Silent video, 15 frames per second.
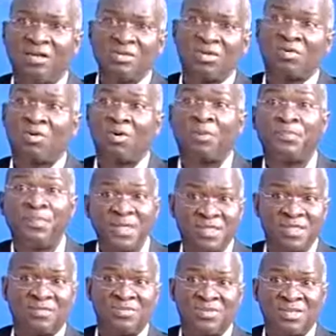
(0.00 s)
of
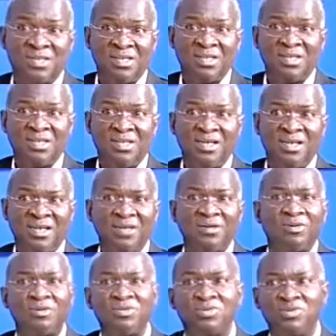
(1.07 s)
cooperatives in
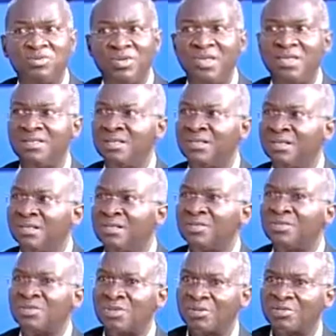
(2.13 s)
Lagos doing
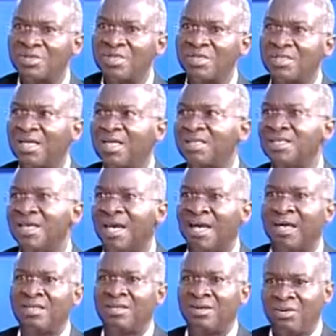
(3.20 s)
subsistence
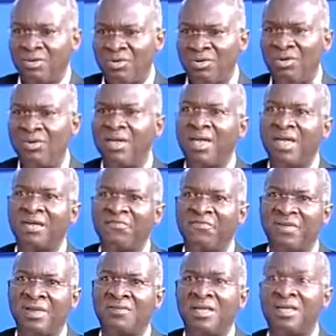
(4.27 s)
and low-end
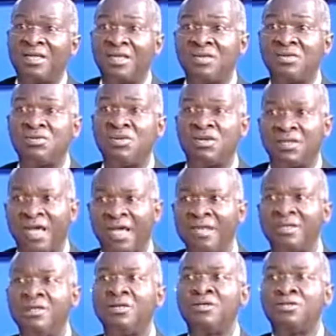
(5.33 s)
farming in order
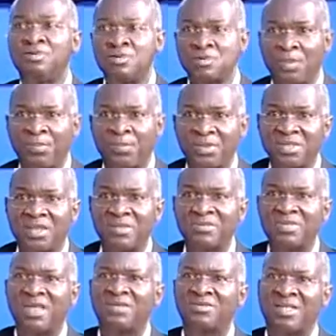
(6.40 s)
to support
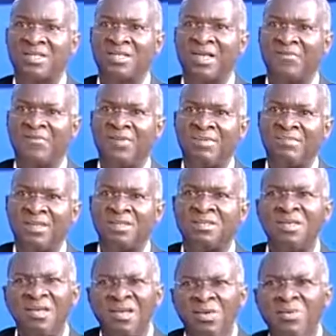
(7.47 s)
themselves and their families.
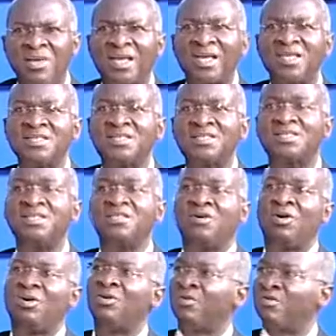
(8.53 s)
We can't cede
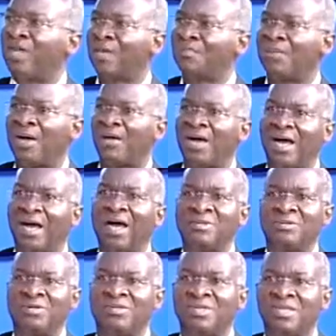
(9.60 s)
all of that power out
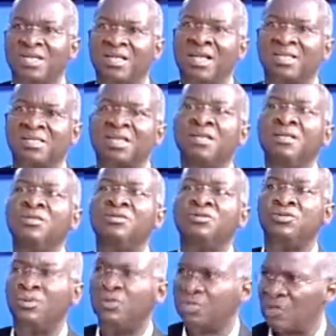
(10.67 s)
of the state and say,
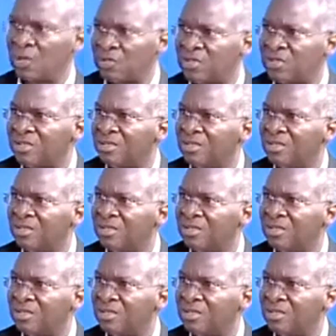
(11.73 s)
don't touch it.